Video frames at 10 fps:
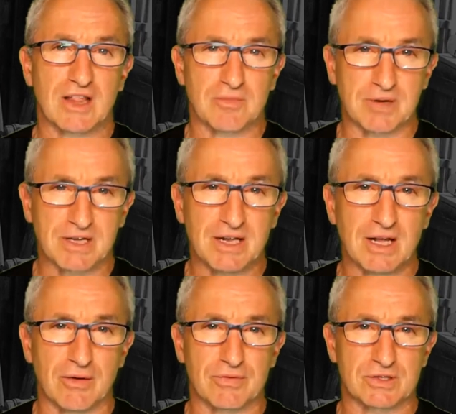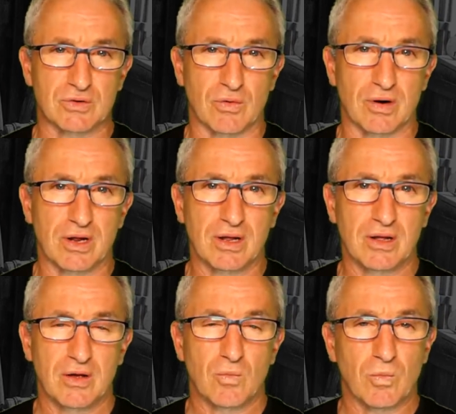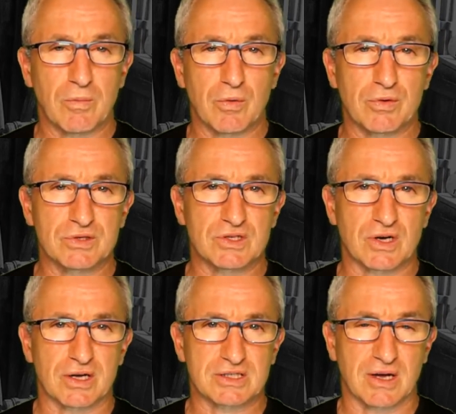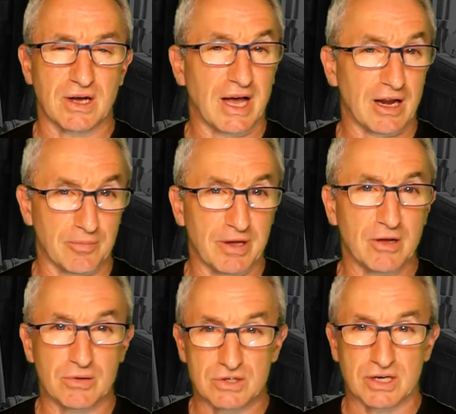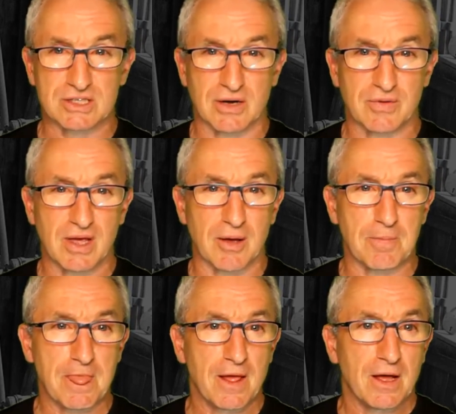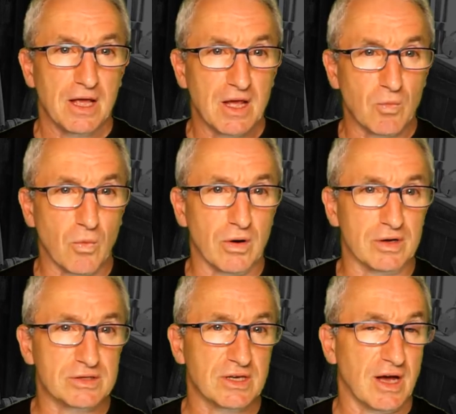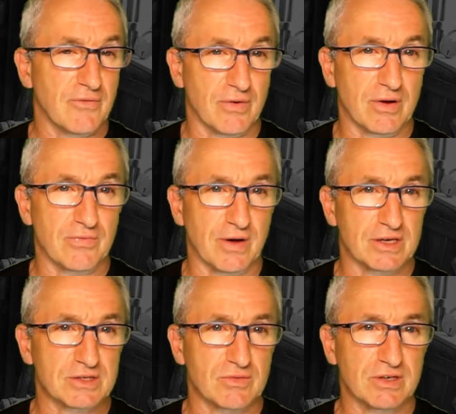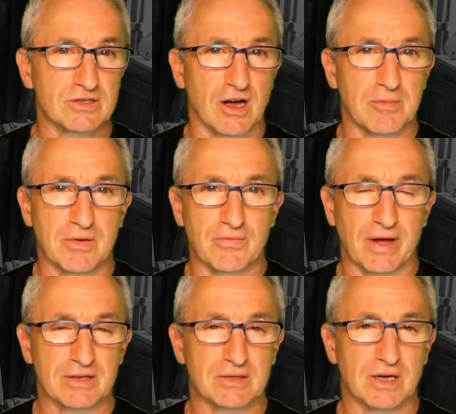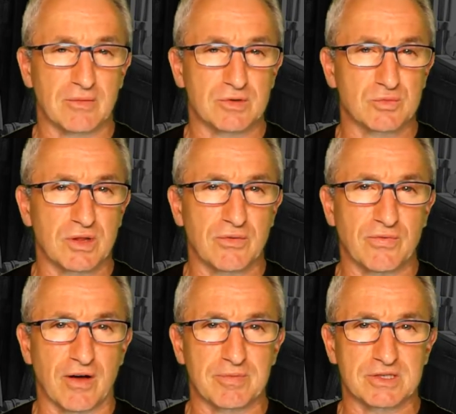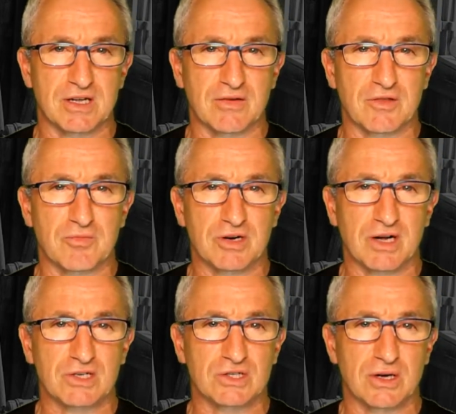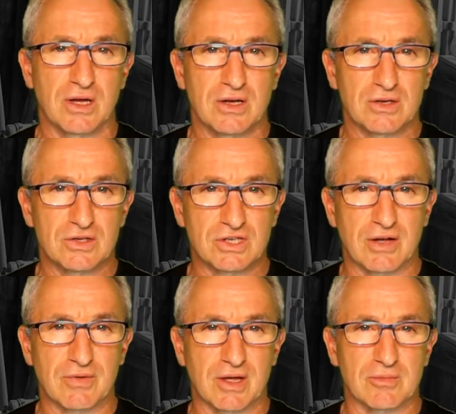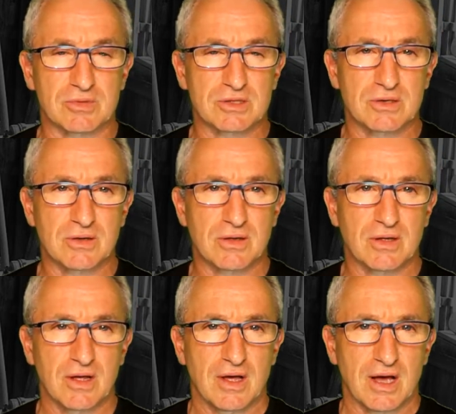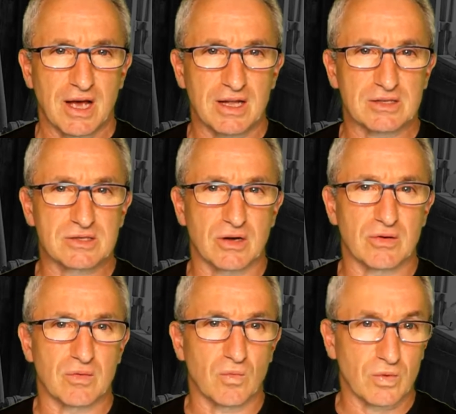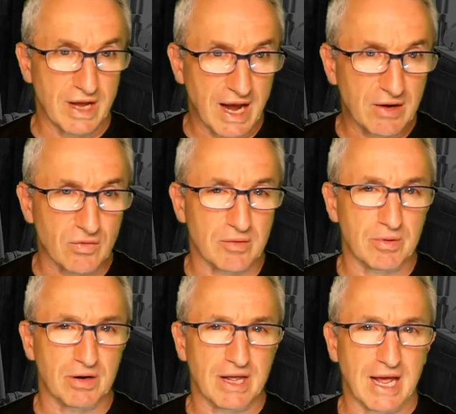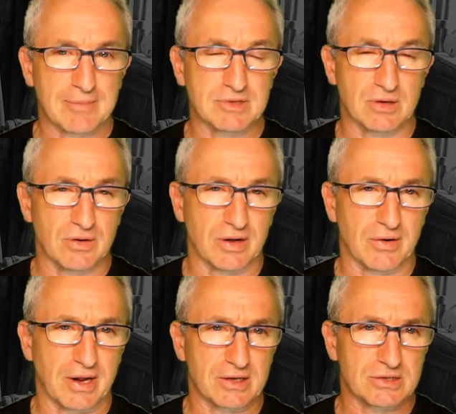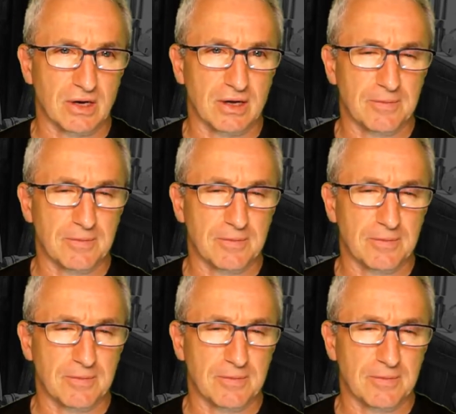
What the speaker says: beginning of the story, when we were using Jalapeno and Jix RVM, it was a very fast runtime. In fact, it was within 5% of the production JVMs. And so we had credibility absolutely on our side.